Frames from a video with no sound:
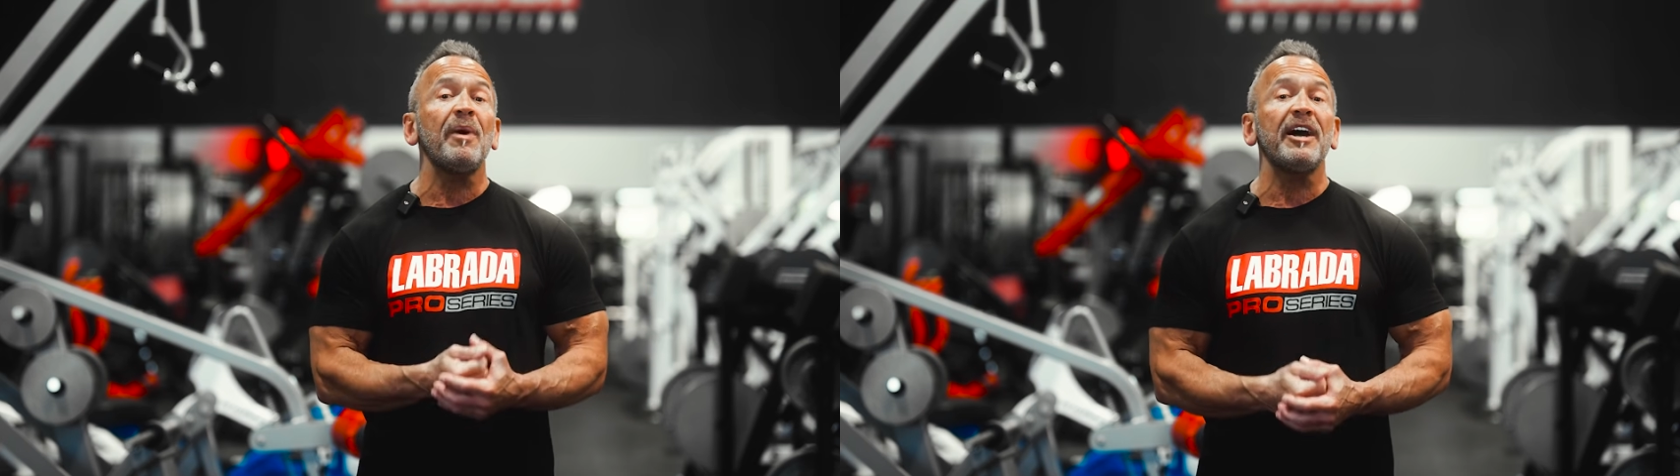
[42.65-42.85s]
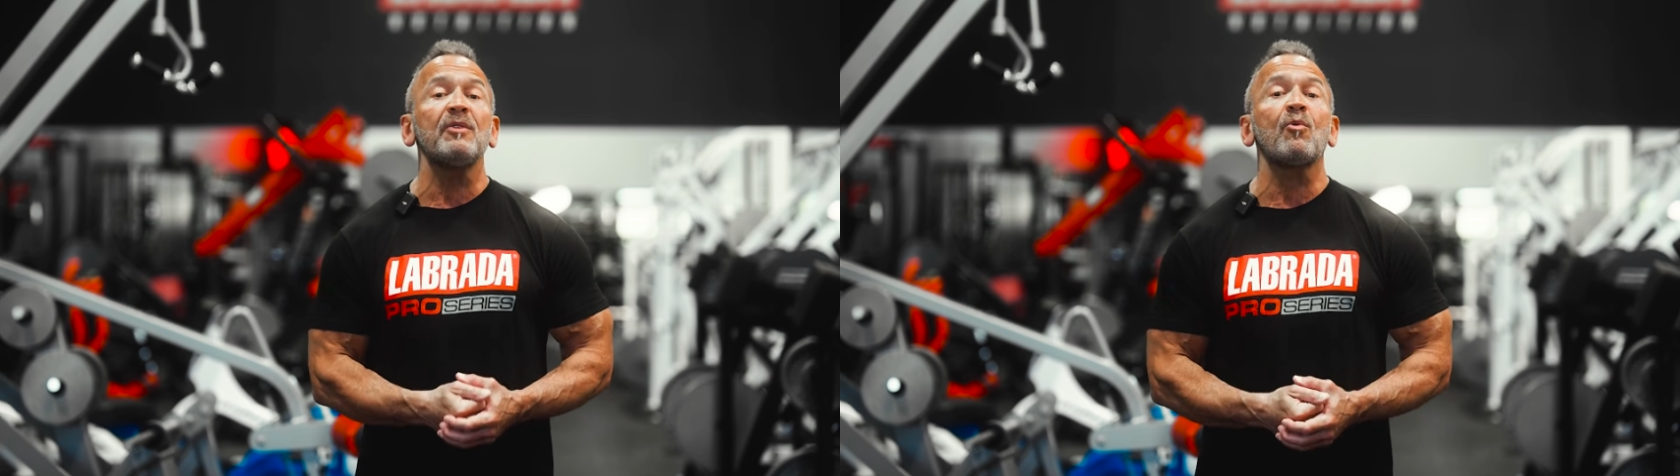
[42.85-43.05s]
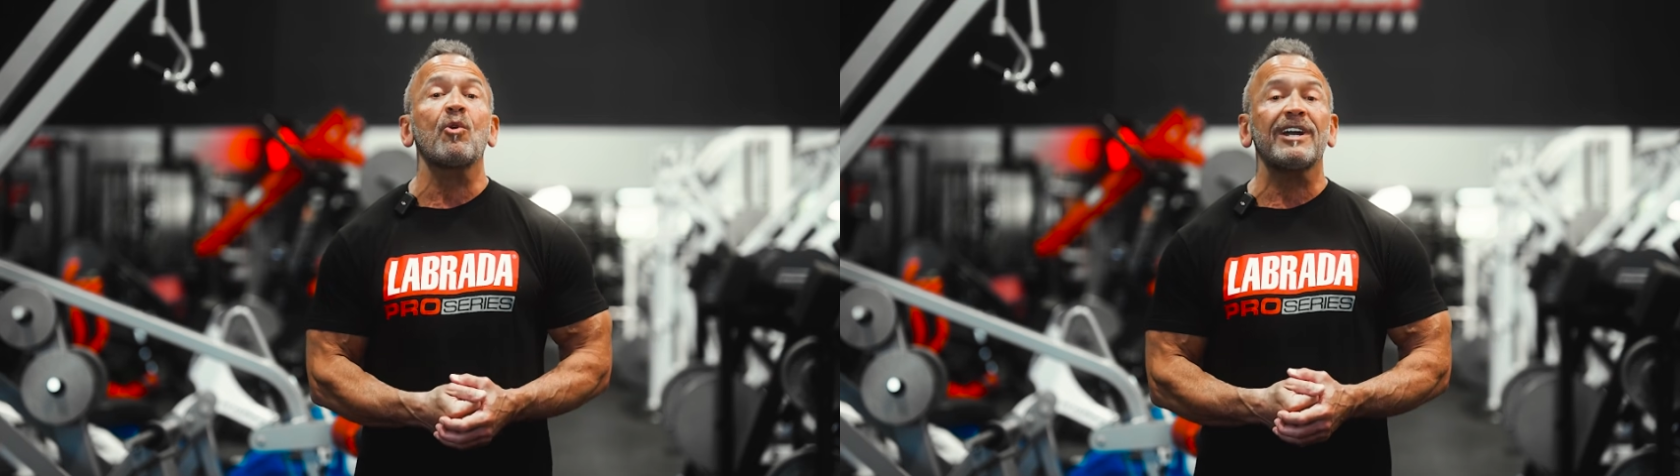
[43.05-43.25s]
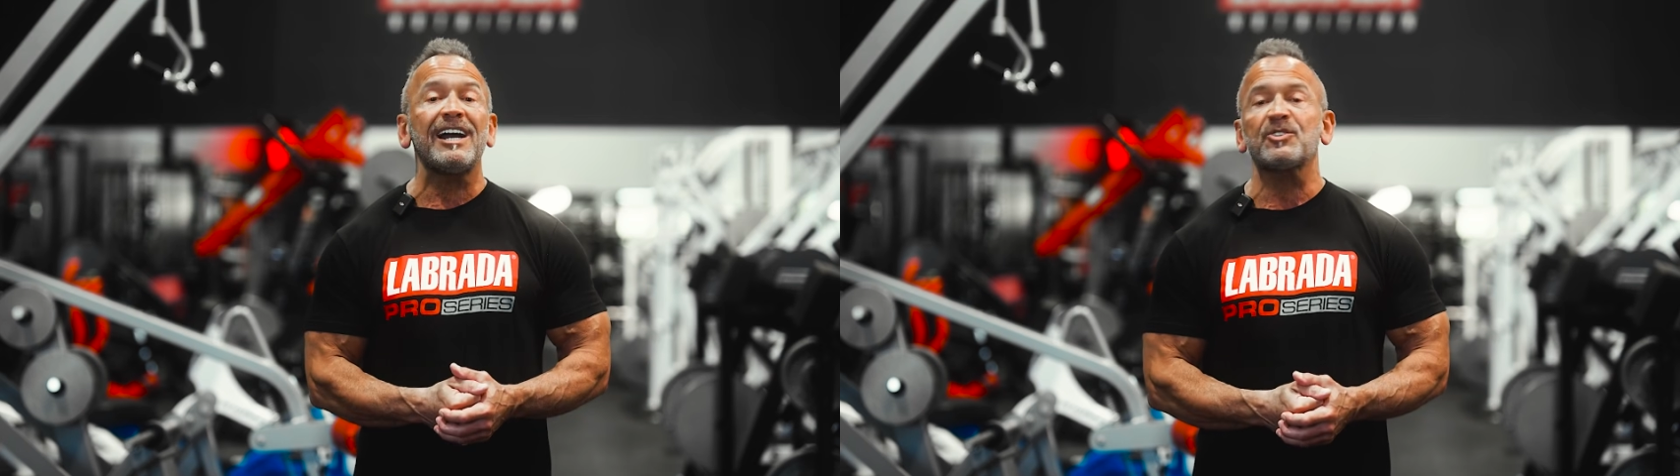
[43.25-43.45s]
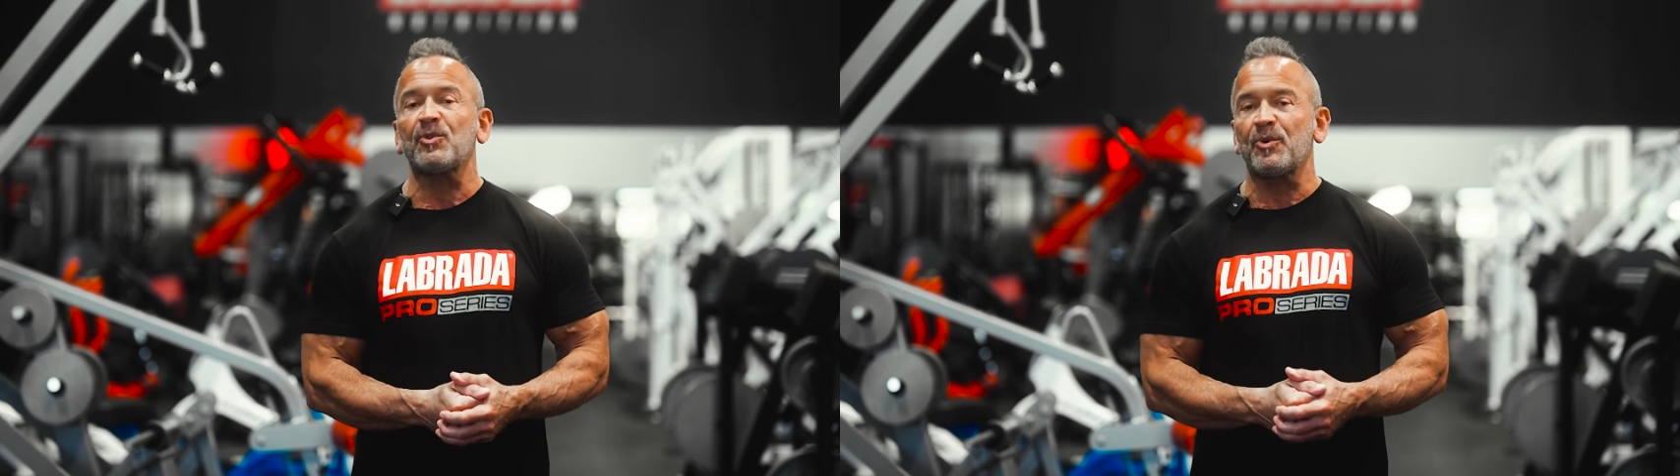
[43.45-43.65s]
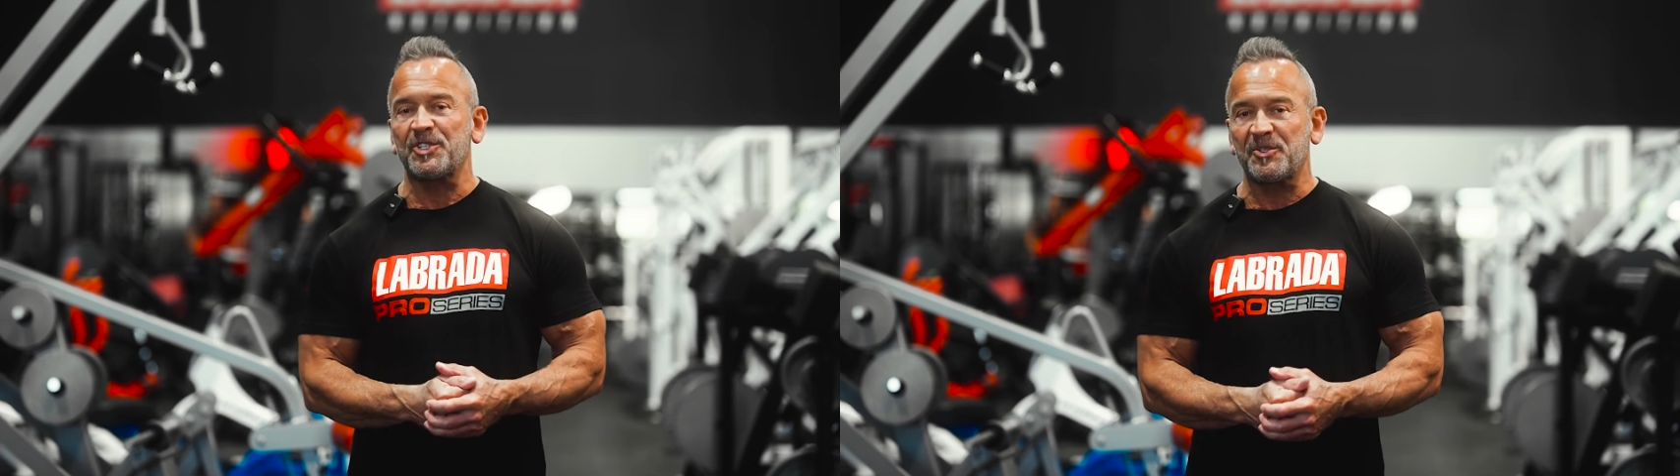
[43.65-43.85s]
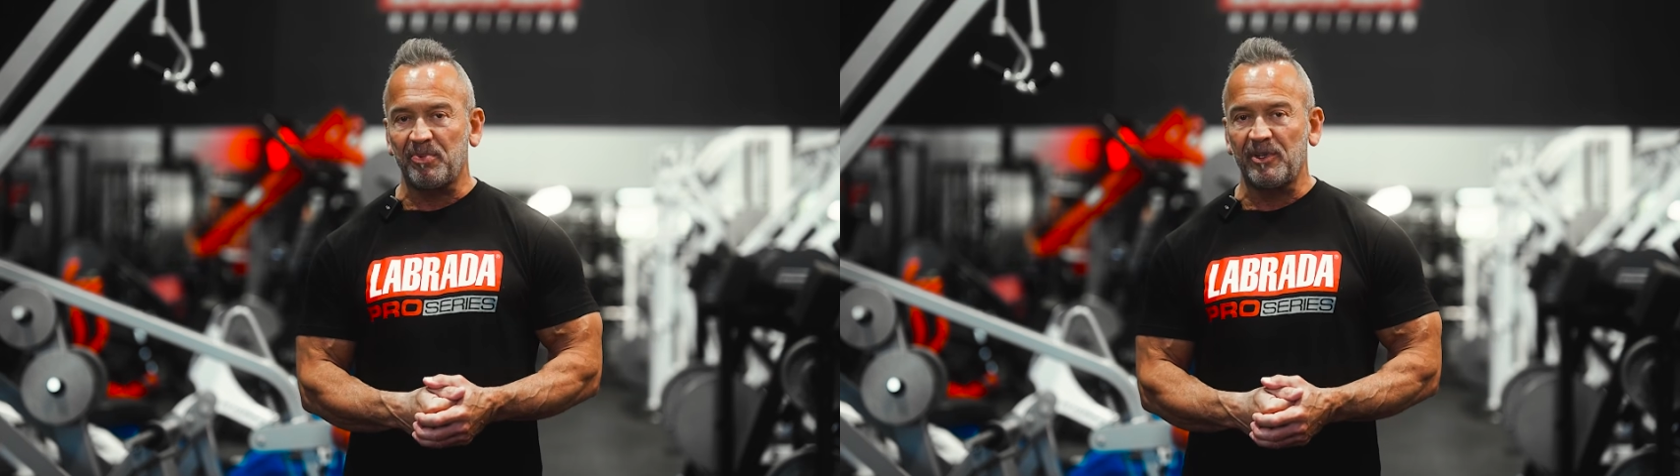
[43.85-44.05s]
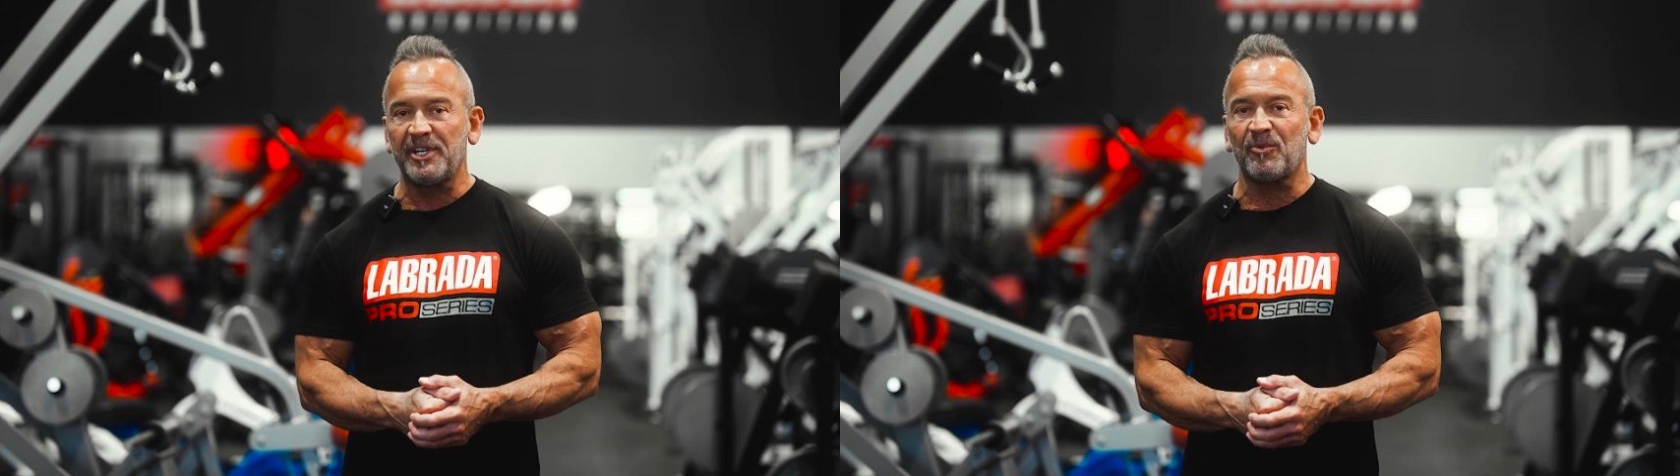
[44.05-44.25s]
body workouts or split